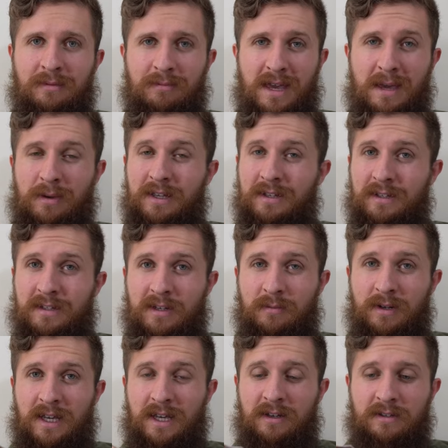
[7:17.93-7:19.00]
Maybe
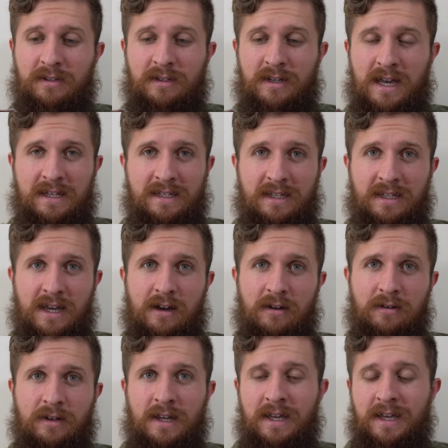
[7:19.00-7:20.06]
somebody else has it
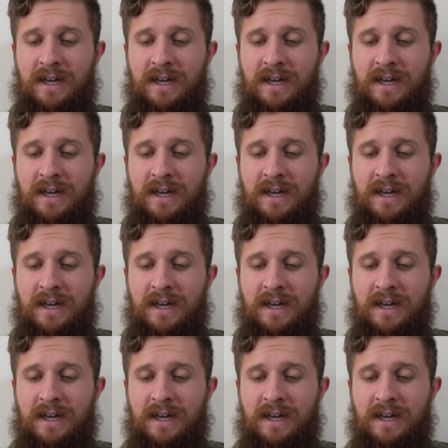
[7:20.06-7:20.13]
down.